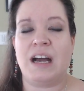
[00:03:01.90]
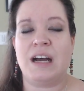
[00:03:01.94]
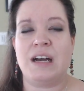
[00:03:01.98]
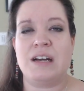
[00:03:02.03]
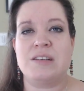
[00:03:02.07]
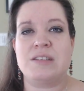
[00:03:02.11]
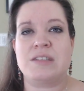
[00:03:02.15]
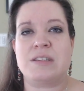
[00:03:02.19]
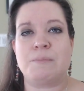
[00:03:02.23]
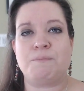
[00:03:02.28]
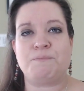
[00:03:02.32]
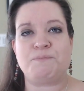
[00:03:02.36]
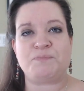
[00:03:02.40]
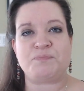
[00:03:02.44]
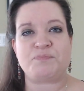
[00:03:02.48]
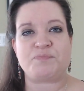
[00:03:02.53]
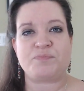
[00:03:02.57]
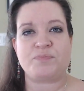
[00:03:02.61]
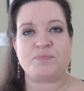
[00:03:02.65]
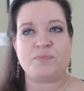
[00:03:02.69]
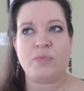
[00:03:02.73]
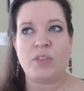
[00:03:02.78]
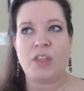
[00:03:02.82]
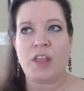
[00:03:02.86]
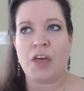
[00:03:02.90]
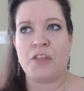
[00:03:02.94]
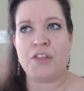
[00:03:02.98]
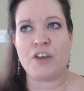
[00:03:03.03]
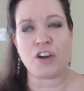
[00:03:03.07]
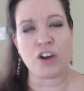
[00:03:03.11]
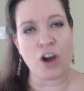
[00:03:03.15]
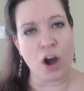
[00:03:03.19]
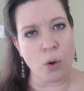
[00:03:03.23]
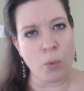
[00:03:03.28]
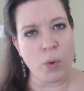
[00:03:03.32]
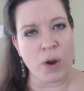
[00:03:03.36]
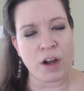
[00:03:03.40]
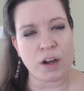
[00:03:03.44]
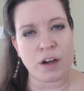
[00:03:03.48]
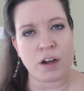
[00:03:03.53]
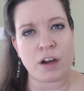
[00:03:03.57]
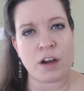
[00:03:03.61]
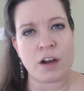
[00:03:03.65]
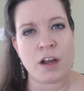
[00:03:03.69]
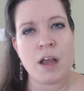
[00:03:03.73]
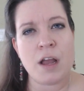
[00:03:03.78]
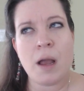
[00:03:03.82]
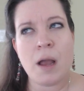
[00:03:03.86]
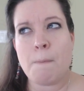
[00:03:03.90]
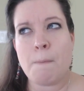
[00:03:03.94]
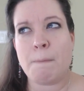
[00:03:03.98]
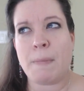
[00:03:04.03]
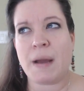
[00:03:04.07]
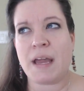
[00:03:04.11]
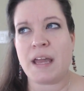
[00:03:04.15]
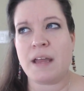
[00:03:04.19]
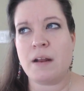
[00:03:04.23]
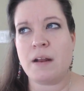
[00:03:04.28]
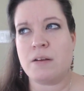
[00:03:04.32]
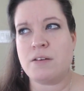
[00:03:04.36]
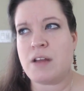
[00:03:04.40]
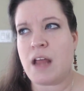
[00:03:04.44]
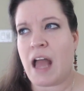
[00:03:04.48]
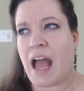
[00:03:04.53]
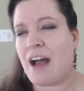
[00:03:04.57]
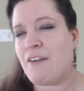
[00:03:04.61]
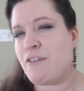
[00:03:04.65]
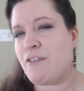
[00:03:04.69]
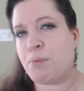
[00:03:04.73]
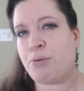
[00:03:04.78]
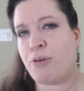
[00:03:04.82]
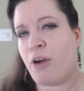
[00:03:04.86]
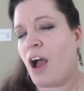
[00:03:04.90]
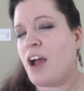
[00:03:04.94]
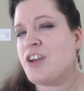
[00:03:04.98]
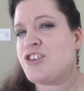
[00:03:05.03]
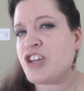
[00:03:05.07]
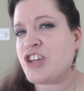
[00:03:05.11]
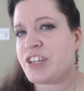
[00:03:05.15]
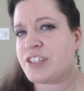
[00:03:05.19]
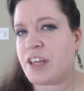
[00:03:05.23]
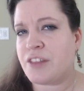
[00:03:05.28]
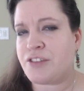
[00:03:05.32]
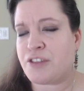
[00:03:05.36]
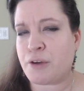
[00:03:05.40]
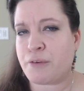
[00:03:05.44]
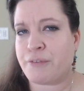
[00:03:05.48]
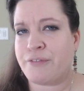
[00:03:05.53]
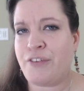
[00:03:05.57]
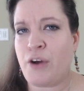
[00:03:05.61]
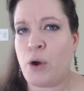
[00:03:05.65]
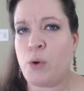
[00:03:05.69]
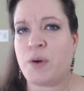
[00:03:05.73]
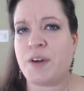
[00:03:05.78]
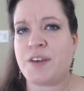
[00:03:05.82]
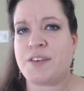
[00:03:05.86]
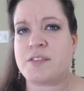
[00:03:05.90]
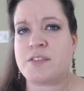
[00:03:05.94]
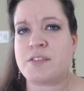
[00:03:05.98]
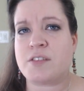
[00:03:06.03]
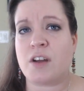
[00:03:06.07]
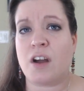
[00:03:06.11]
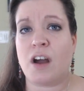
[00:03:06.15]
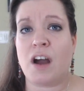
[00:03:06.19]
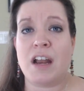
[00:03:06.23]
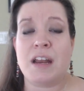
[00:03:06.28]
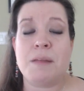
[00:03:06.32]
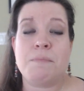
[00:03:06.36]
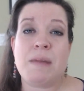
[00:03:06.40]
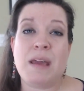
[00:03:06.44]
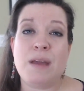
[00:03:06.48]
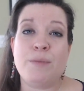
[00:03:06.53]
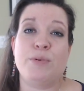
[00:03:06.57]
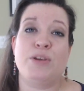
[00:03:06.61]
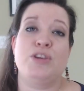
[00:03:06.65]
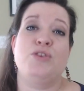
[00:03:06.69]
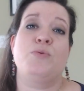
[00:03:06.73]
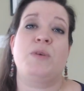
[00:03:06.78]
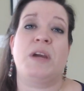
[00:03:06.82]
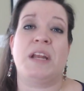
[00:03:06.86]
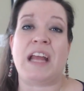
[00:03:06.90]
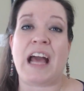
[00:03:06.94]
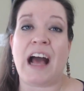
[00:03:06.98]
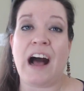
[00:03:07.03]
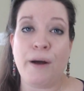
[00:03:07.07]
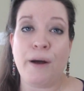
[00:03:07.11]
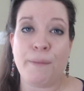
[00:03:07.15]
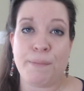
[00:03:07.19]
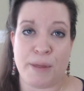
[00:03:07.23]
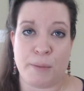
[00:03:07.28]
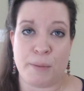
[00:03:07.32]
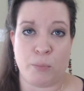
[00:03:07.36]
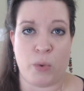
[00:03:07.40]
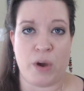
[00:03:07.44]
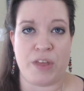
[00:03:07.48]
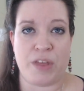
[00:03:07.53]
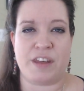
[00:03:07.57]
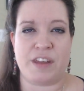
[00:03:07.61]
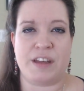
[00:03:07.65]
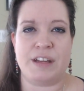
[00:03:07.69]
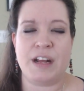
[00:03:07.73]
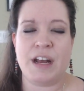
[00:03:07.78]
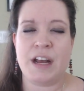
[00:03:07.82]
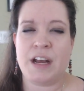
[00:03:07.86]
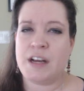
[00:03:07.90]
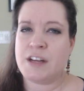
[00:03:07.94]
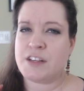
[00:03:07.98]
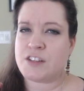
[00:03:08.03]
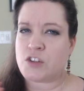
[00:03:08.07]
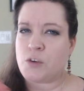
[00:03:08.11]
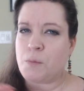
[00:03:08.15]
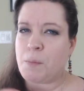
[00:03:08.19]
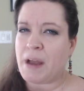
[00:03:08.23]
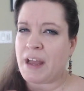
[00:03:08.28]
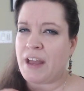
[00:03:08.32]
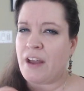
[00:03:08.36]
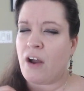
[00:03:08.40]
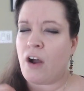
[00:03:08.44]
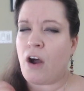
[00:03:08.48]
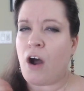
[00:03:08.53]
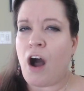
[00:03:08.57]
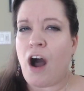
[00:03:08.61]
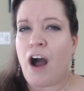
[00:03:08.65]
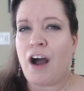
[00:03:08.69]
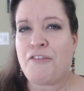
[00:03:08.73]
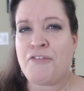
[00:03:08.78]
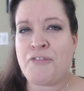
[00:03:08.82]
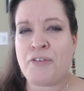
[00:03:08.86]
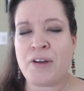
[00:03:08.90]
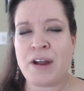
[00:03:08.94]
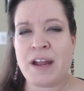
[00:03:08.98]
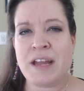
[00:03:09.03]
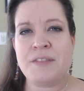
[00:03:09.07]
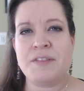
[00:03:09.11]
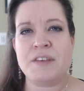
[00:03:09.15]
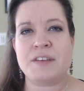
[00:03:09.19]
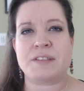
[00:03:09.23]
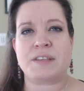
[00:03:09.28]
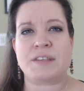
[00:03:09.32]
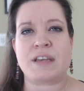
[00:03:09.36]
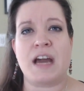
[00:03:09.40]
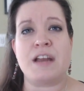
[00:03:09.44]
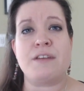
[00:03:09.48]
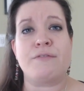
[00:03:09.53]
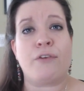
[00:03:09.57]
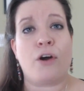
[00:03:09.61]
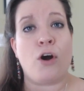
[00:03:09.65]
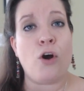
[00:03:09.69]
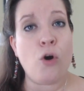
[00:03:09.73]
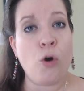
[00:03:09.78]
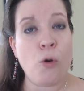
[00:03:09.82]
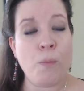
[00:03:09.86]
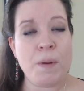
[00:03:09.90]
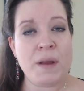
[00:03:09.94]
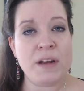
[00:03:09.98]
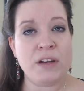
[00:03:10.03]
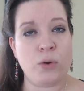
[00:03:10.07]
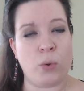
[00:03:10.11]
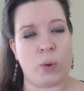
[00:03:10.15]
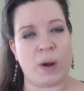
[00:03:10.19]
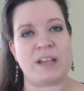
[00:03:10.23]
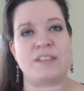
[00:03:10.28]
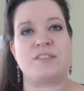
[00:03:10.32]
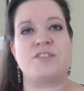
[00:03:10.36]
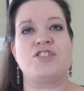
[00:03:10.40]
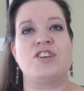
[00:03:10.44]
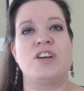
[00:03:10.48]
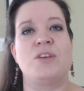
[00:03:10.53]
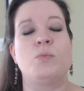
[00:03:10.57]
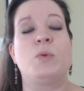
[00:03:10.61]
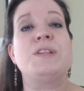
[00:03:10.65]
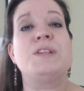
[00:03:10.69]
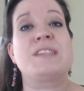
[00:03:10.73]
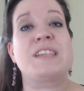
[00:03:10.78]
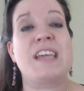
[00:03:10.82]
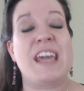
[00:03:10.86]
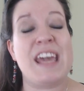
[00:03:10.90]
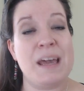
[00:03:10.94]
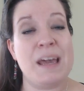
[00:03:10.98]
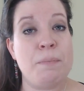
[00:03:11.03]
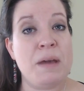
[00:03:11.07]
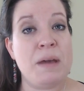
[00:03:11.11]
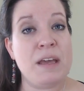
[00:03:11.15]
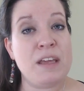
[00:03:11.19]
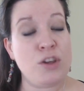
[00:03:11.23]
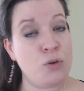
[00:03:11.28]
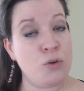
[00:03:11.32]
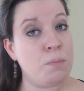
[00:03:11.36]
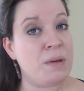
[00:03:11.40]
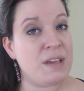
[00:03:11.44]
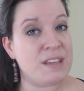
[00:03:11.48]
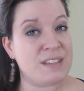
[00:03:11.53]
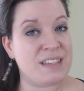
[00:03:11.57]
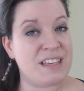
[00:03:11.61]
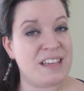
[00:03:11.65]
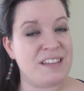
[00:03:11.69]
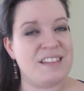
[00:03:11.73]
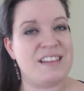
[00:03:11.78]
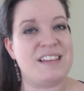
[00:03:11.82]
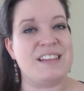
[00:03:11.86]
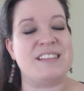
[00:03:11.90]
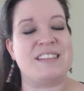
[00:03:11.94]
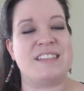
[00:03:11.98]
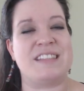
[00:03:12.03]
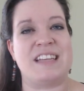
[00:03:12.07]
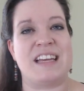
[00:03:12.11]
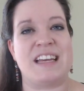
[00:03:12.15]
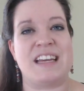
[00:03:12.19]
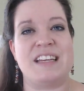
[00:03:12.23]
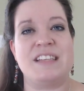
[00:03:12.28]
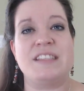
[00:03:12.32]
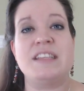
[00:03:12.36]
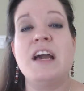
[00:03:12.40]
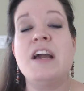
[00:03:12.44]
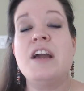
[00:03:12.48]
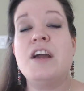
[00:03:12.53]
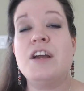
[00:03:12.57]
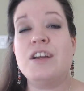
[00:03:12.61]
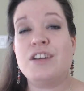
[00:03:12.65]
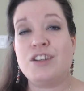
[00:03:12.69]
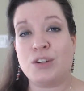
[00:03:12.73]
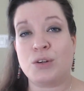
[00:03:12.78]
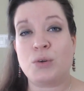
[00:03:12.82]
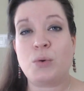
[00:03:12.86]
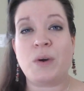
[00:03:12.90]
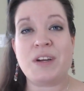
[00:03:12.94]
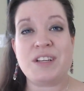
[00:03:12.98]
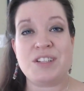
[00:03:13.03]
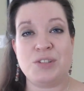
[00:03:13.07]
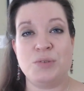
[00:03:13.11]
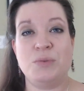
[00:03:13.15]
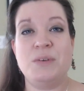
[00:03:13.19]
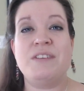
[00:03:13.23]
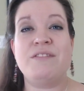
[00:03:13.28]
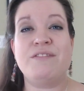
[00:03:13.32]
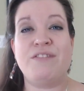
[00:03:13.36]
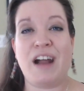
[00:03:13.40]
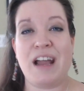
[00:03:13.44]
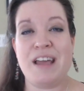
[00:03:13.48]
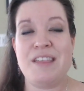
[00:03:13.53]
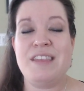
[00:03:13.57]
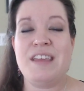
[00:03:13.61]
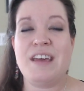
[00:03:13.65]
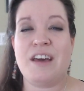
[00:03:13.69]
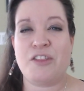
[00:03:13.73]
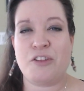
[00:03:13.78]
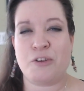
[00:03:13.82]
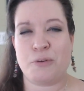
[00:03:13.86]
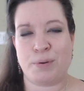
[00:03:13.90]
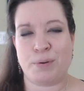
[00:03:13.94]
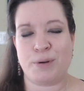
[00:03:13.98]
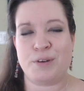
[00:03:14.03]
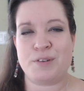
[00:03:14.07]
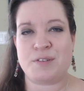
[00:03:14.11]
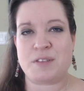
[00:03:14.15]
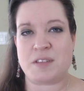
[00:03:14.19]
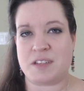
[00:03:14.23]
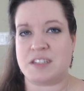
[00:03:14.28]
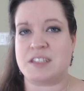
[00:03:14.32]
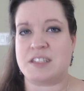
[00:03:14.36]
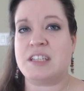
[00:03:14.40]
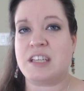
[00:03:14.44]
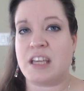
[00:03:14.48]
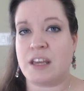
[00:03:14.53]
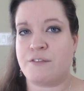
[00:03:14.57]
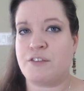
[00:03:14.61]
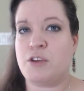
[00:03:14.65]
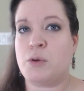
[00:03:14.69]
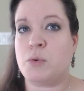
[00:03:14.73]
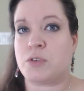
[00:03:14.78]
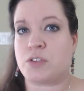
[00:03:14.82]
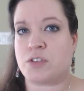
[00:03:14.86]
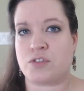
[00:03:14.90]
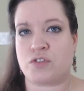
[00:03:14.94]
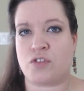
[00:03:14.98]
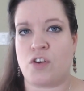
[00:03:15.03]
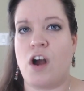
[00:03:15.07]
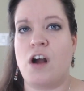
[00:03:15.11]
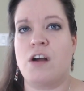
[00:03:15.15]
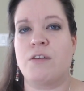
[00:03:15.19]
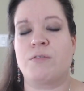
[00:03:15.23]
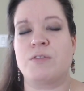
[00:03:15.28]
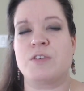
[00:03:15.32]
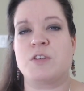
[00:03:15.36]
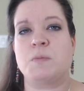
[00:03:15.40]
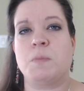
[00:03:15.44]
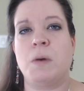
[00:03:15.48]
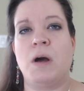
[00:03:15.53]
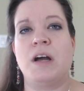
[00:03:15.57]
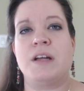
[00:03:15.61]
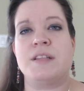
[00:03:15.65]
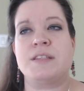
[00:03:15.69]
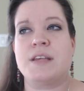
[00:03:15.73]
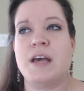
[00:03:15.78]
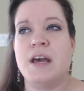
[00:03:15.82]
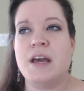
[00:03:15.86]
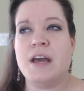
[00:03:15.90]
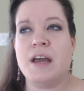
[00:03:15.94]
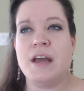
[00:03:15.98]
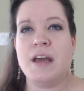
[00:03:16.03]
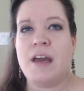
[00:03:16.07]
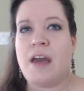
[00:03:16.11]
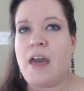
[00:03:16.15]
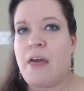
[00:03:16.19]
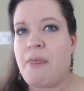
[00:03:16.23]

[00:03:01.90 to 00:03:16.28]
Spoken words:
because the coworker might have a project that they're focused on, and maybe you can help them with it. So by offering this kind of open question, what's keeping you busy these days, you're going to invite the other person to give you a strong response,